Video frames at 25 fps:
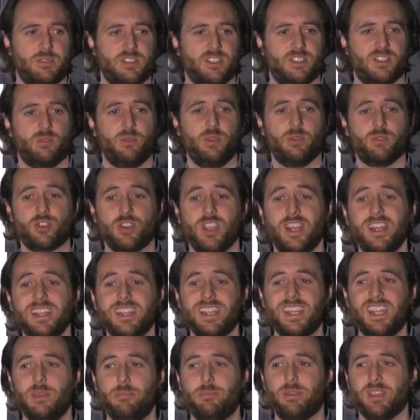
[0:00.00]
And so we were trying to
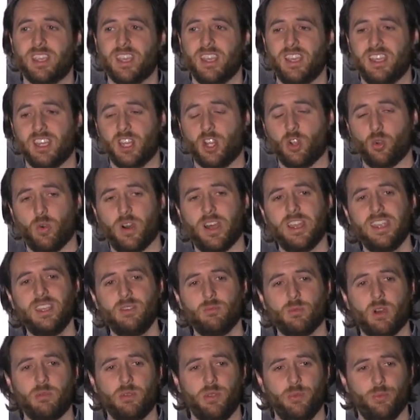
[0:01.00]
keep it kind of quiet
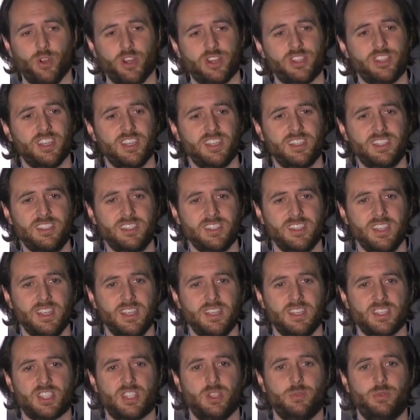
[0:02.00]
while we worked on it
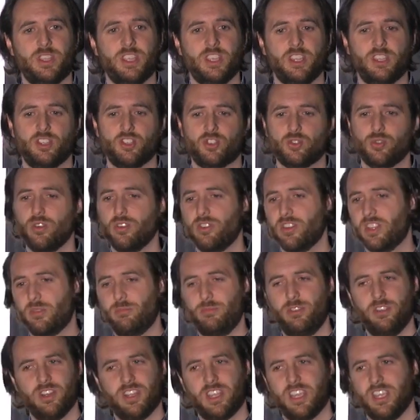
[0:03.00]
so that we can control the
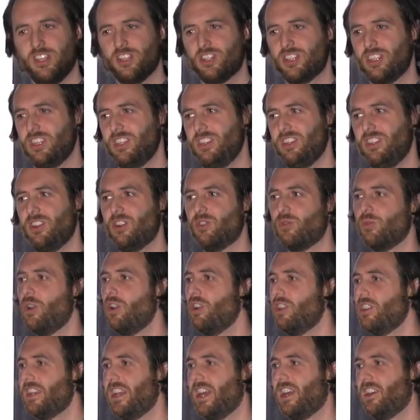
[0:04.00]
communication, you know,
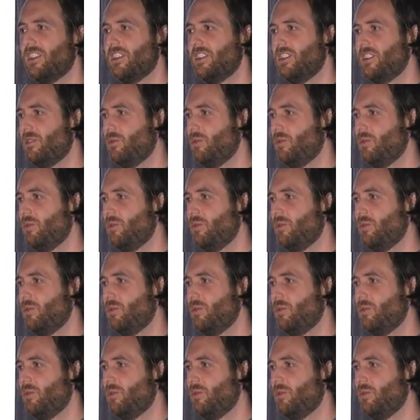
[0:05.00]
roll it out